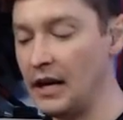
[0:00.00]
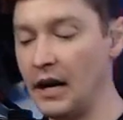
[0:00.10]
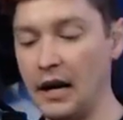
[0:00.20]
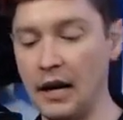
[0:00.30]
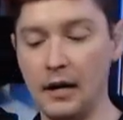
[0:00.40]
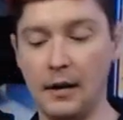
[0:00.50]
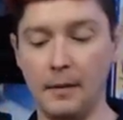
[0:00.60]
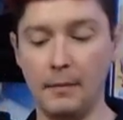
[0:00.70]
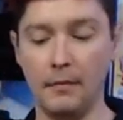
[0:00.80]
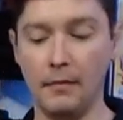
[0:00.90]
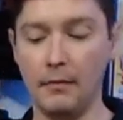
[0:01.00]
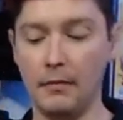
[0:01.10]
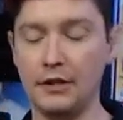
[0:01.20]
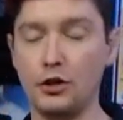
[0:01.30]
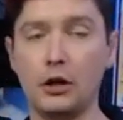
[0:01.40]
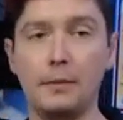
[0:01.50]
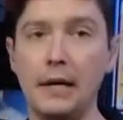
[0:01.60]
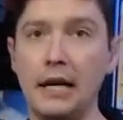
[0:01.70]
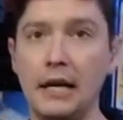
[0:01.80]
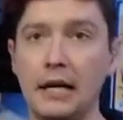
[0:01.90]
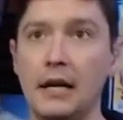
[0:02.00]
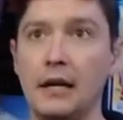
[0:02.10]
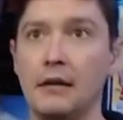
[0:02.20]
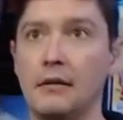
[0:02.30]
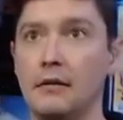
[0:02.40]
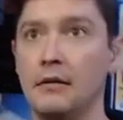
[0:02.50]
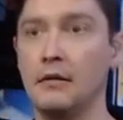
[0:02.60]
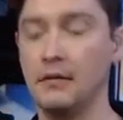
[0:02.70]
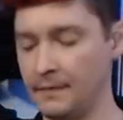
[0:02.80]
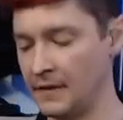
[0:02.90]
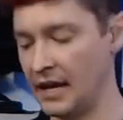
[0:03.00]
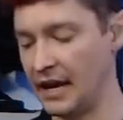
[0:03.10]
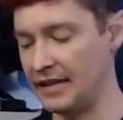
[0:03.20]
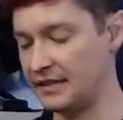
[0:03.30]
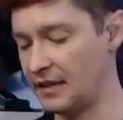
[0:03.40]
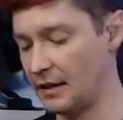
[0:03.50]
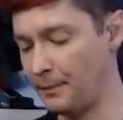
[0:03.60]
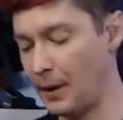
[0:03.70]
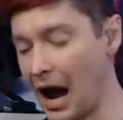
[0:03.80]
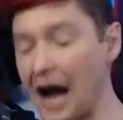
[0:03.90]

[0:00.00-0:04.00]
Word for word: Um, it took me. And what's it called again? Pocket it's puzzlers.